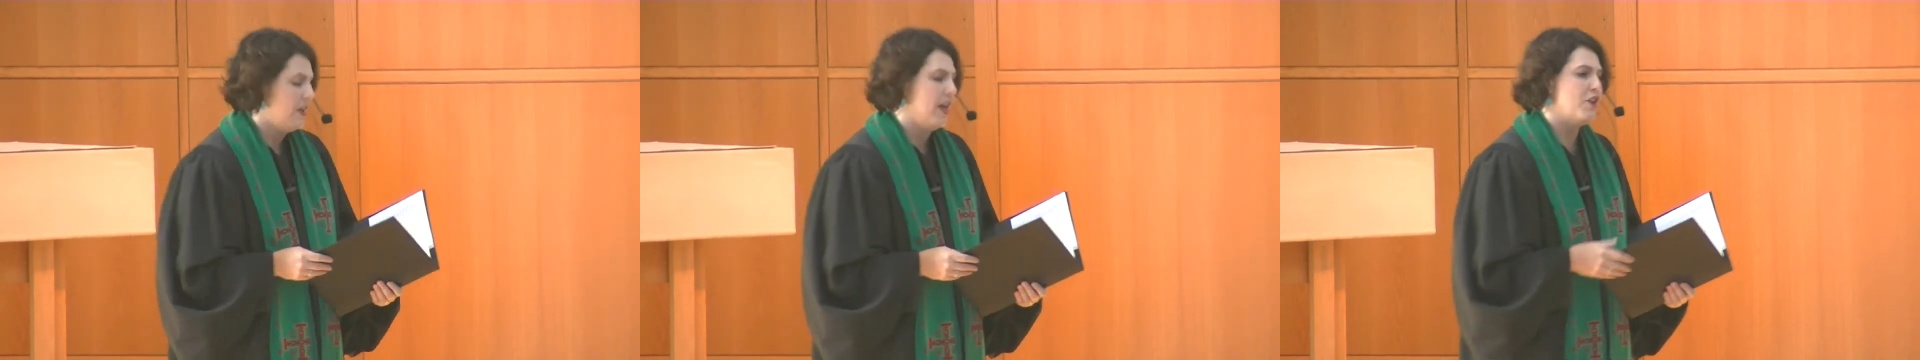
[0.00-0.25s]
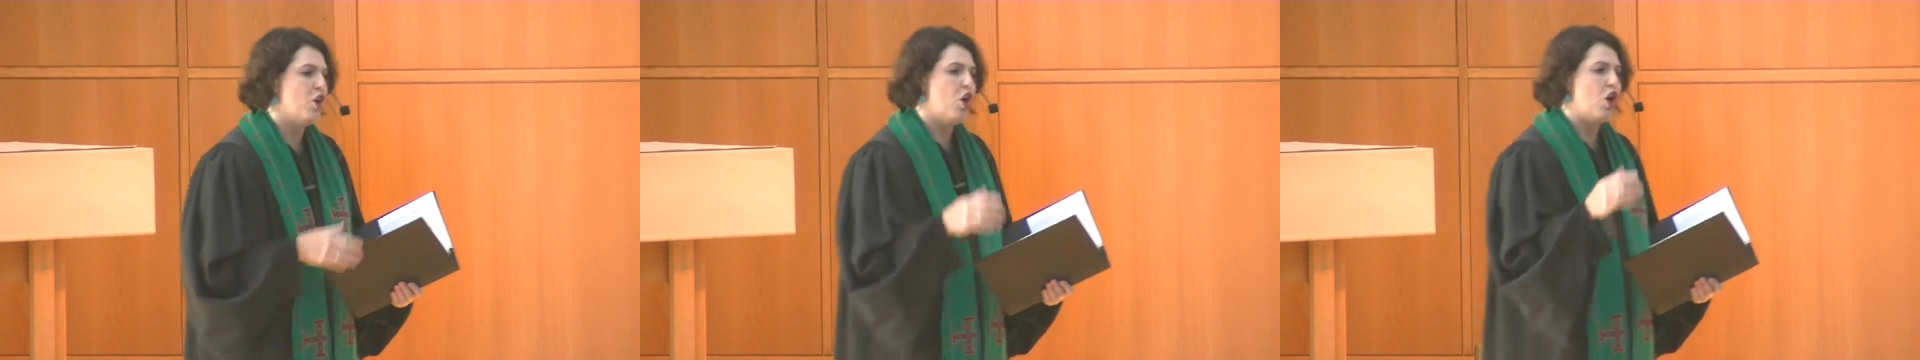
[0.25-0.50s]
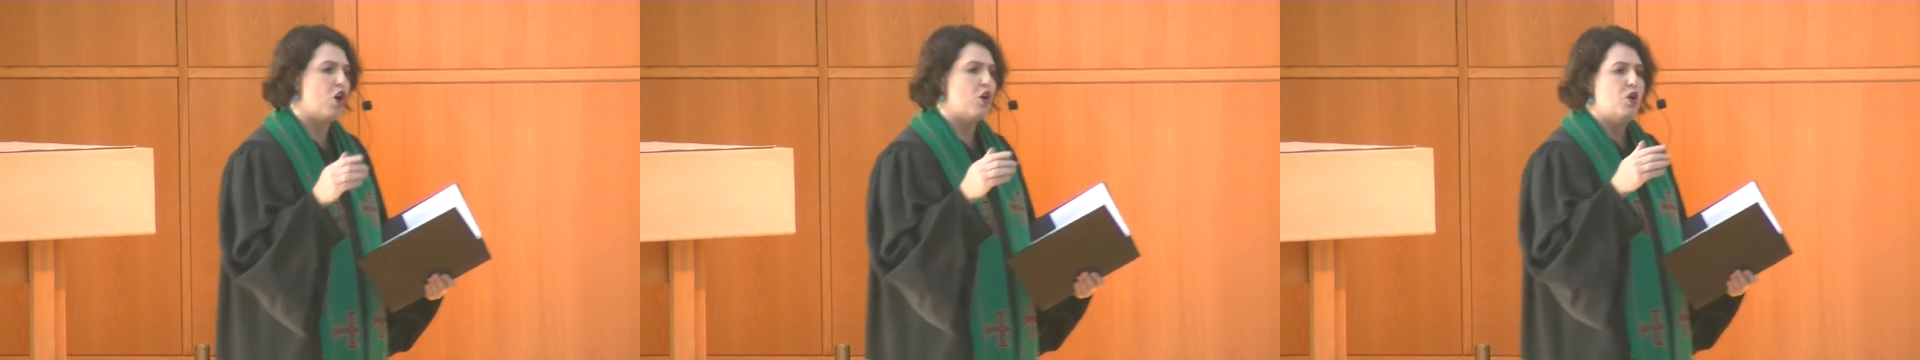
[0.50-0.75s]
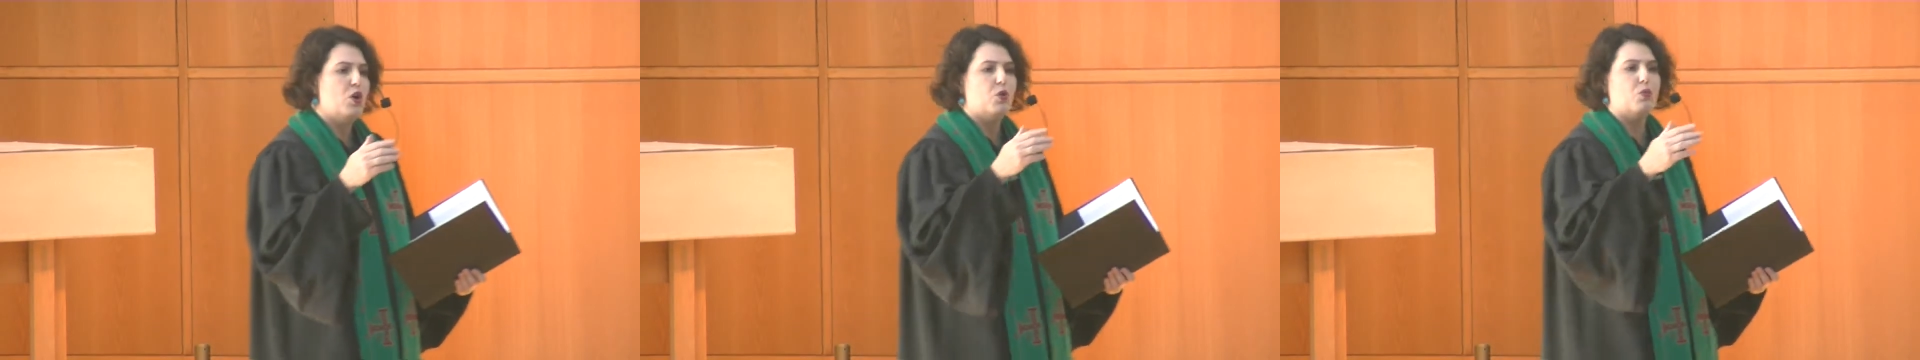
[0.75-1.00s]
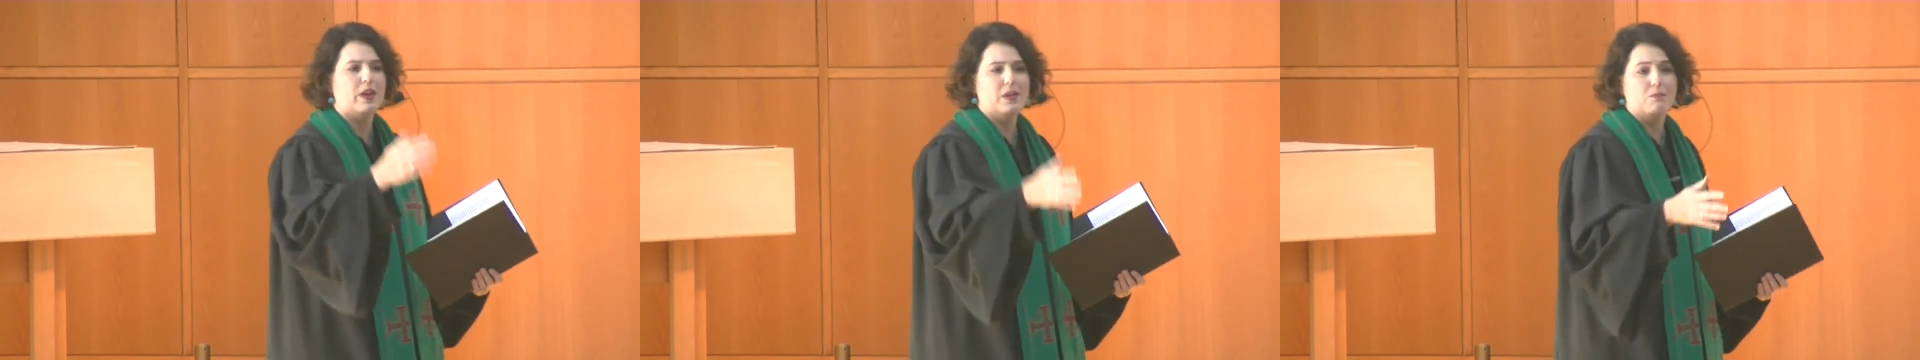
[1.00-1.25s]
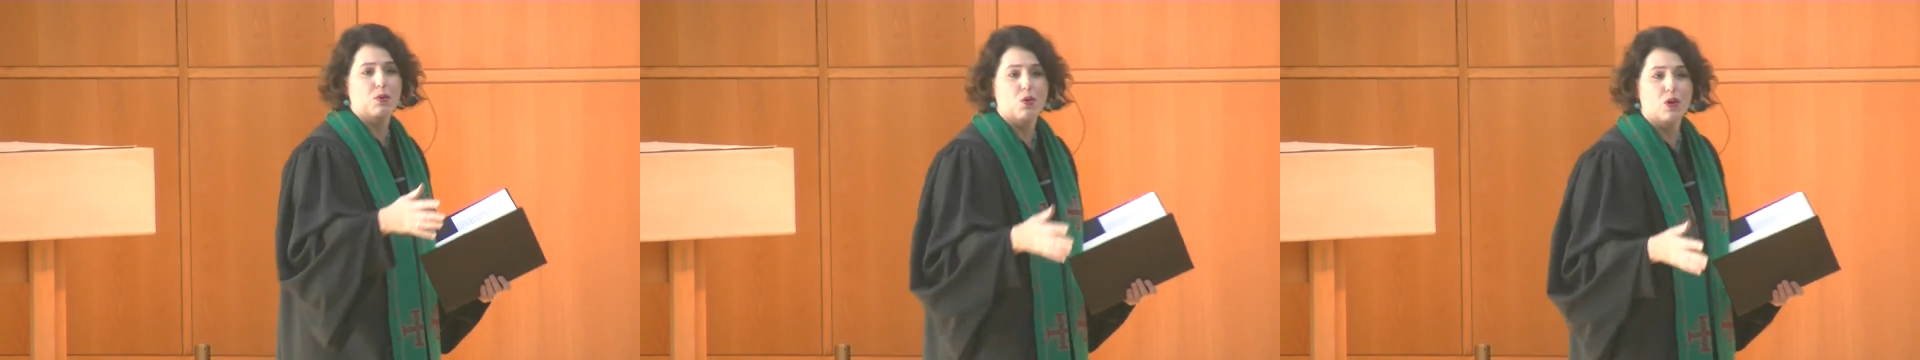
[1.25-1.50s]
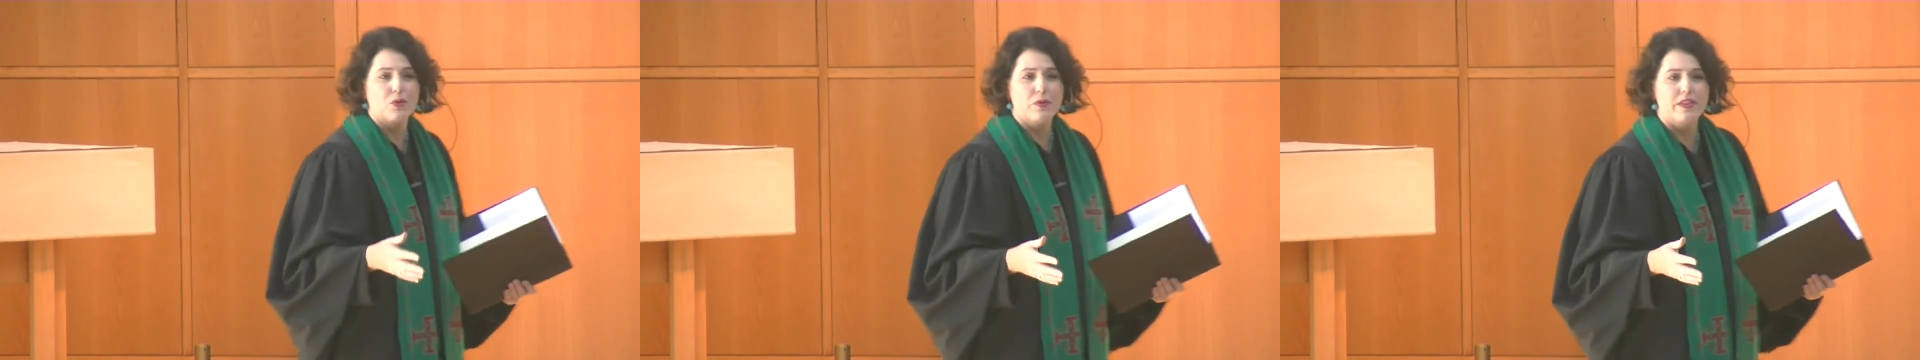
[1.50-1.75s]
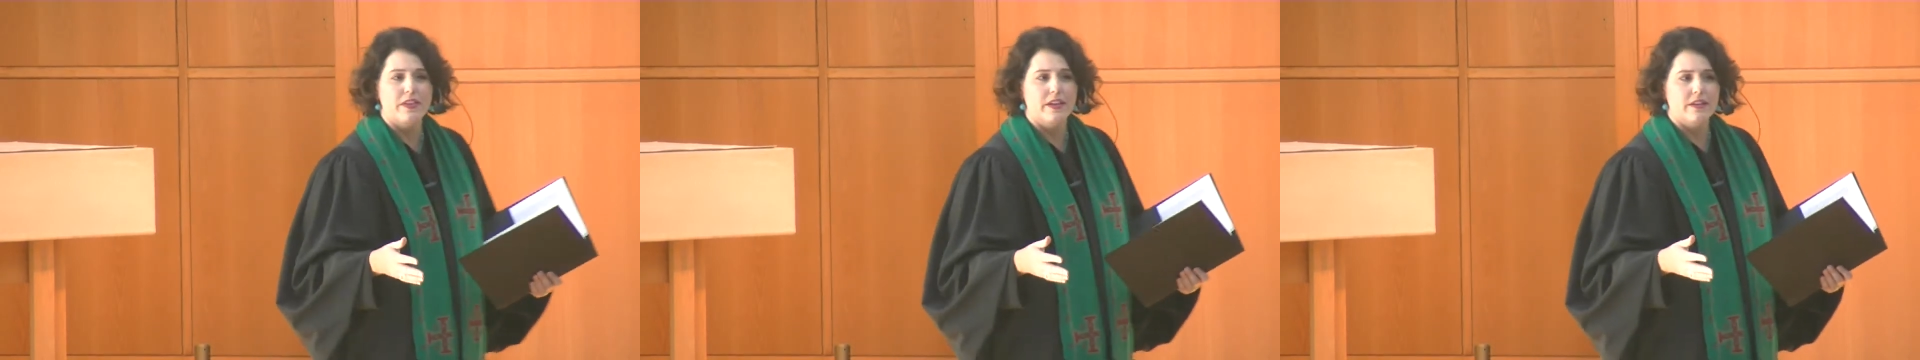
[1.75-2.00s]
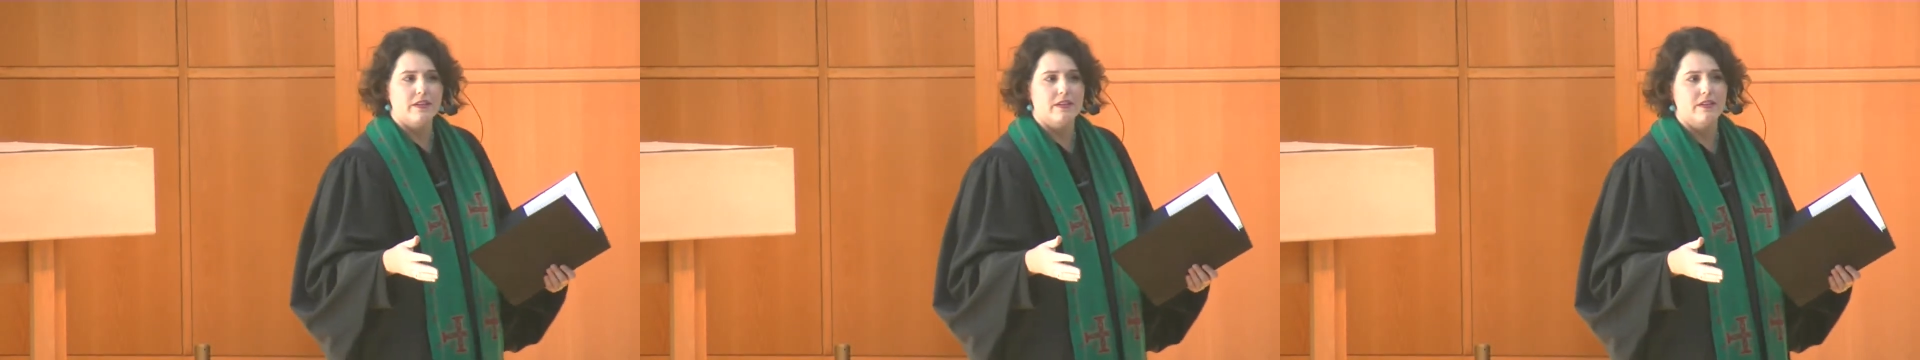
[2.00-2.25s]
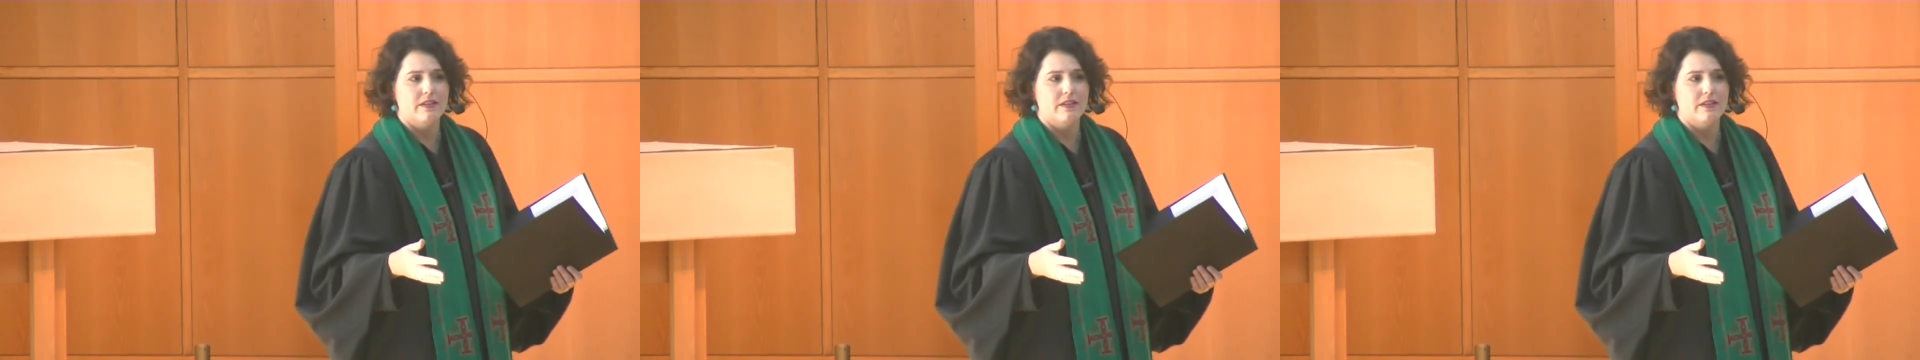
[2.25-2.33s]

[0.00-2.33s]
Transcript: And are we born with it?